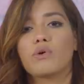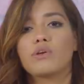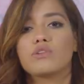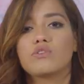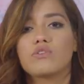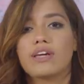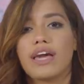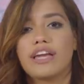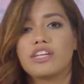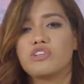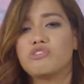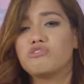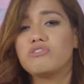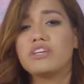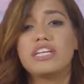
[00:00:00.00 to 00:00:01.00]
going to get
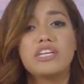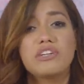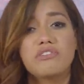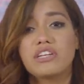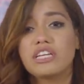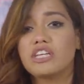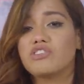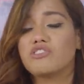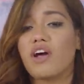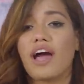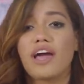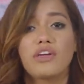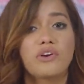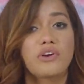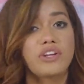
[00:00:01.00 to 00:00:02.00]
really, really
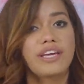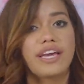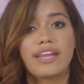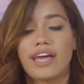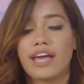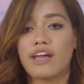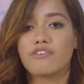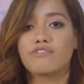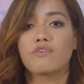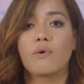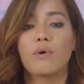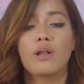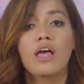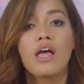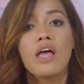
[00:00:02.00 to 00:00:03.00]
dry, you're gonna get hair
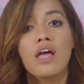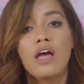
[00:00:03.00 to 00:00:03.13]
fall,